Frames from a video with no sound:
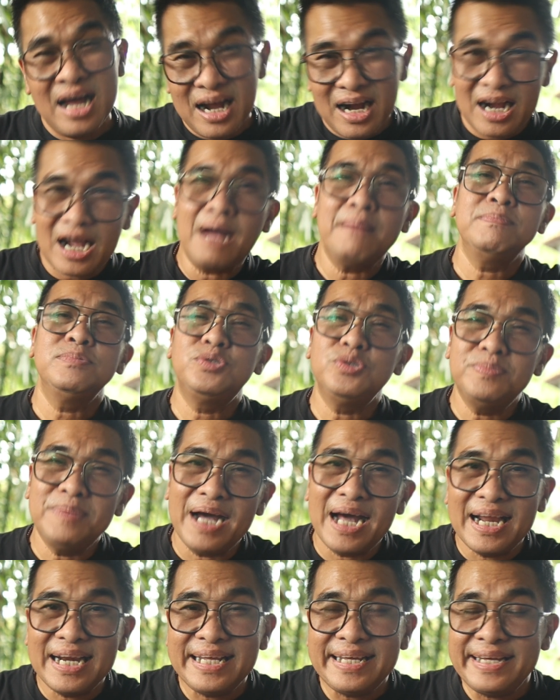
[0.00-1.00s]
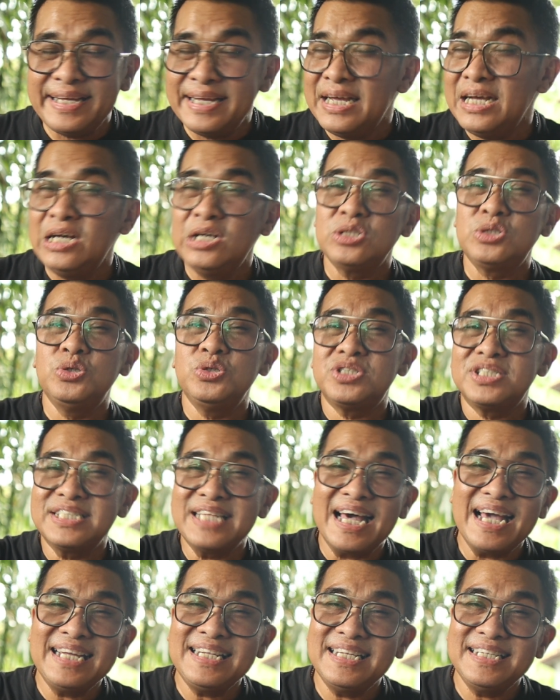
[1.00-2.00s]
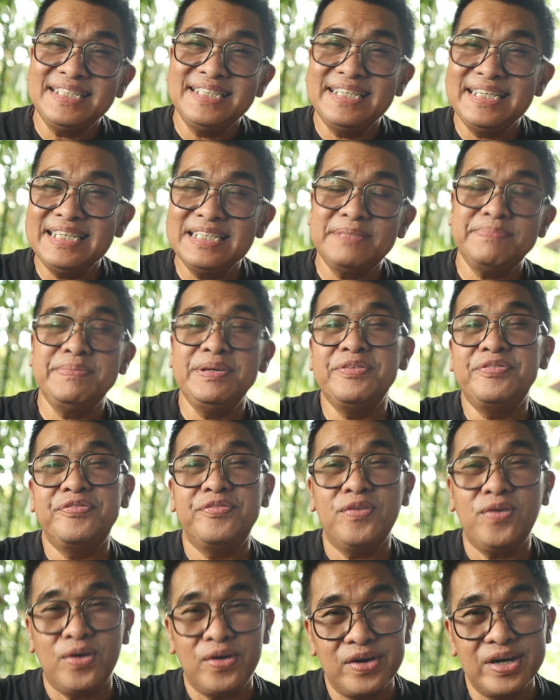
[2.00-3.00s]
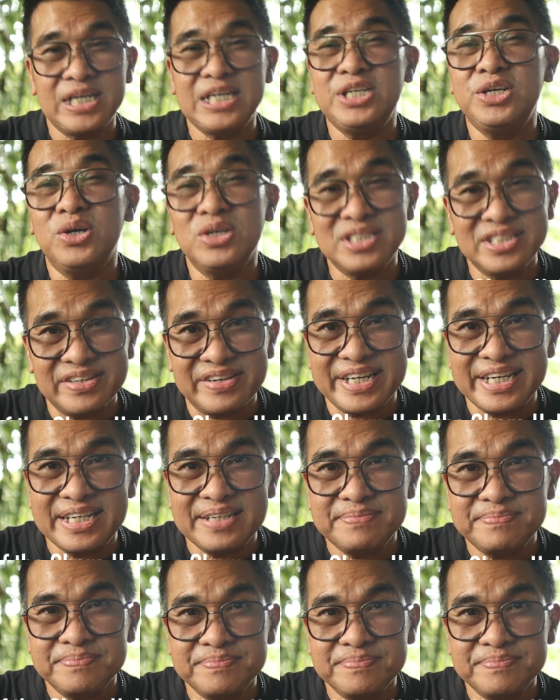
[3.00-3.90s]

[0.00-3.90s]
come to Bali to sign the deed before the notary.